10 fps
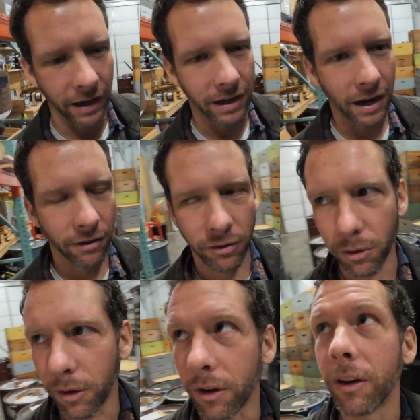
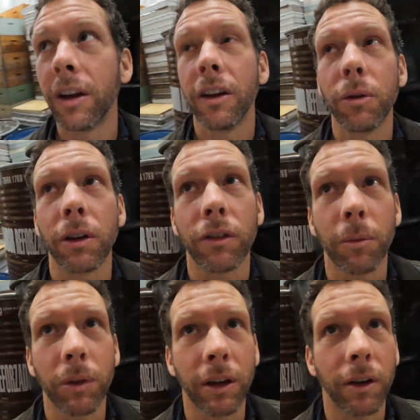desk or doing
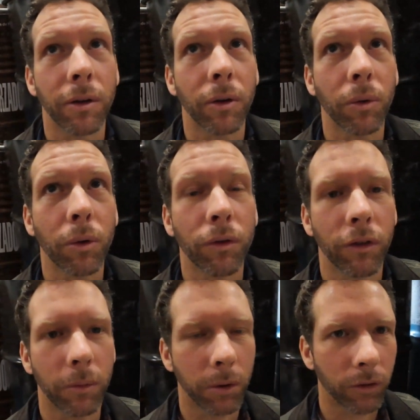something under a roof
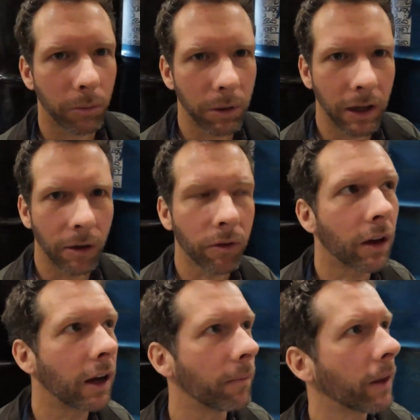as opposed to being
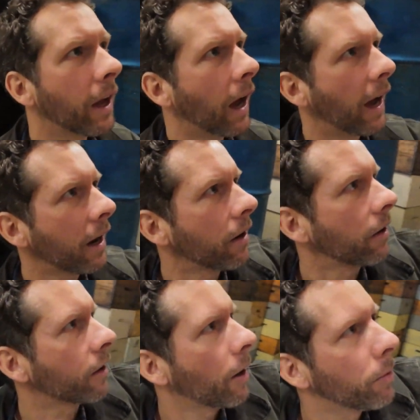outside. I had
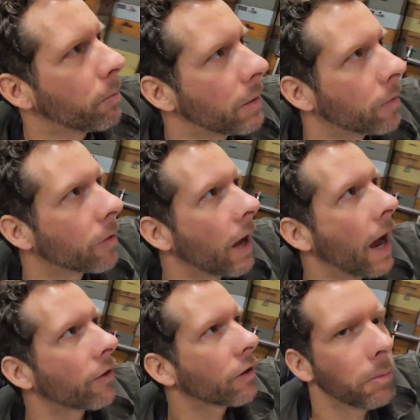a couple people
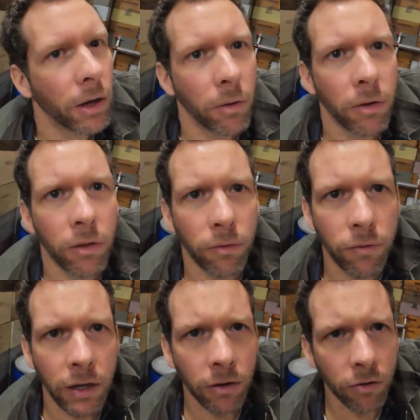ask about the
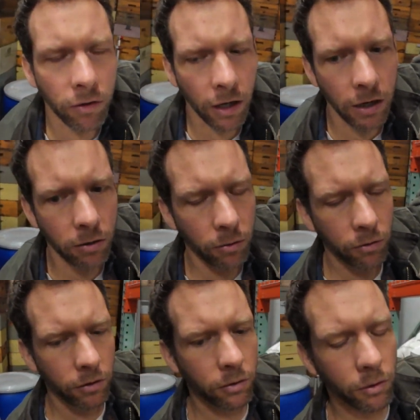feeders that I
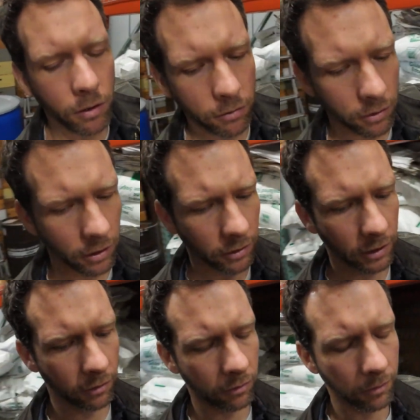use in the nucleus
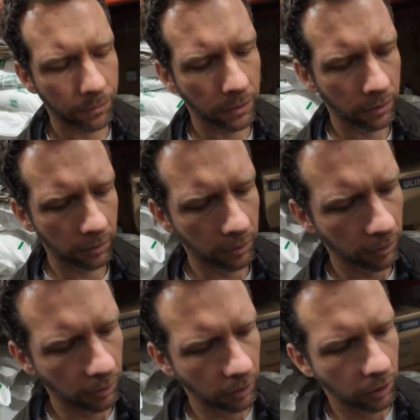colonies
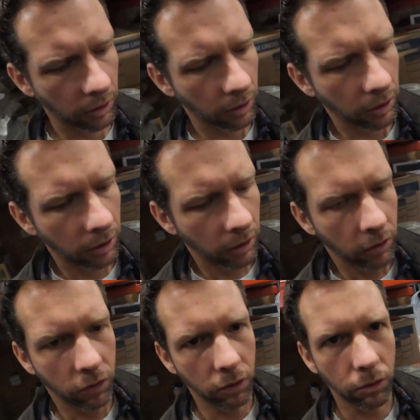
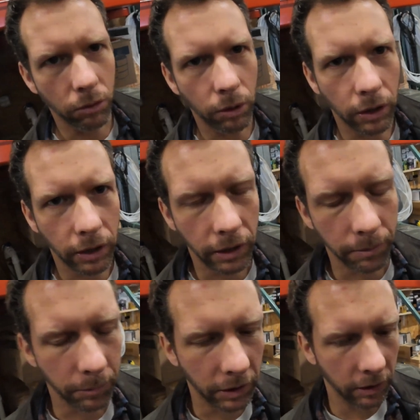
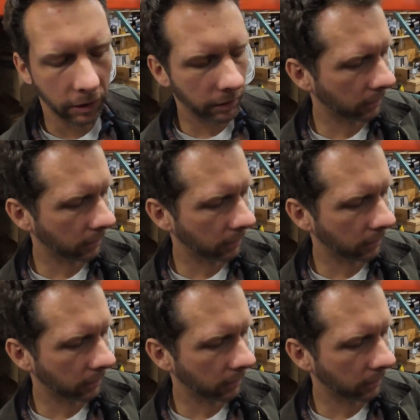to